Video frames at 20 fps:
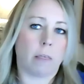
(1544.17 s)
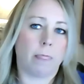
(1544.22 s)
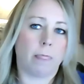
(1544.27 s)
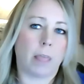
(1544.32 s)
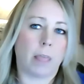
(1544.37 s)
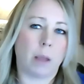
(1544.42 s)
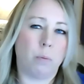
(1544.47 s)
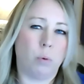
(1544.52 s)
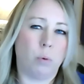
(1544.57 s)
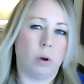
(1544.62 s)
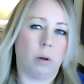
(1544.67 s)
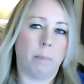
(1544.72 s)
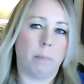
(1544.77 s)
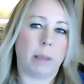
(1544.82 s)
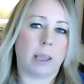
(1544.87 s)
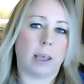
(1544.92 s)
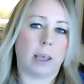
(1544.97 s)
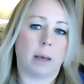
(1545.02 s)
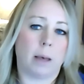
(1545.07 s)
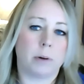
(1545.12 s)
they will
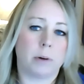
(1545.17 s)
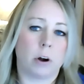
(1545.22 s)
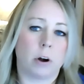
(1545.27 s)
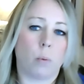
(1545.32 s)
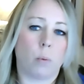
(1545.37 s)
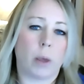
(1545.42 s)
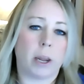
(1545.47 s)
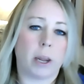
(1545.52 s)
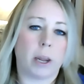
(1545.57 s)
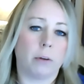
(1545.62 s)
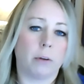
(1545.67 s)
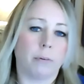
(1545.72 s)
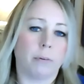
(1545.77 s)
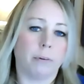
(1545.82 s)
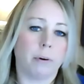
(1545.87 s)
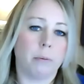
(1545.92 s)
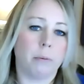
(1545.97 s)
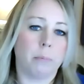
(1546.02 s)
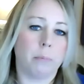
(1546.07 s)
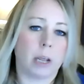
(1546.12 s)
be kept in a waiting
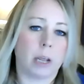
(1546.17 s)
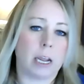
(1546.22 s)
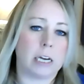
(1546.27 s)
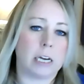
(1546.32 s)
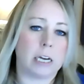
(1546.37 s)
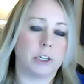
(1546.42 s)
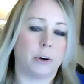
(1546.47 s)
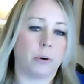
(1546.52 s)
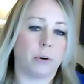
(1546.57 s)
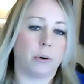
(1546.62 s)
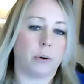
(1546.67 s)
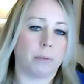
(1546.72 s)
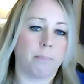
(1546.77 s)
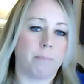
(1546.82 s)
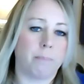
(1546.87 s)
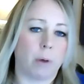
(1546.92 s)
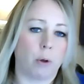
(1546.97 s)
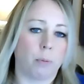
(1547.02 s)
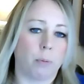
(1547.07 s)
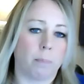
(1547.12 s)
room until
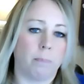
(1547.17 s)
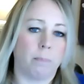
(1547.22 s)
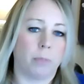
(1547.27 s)
both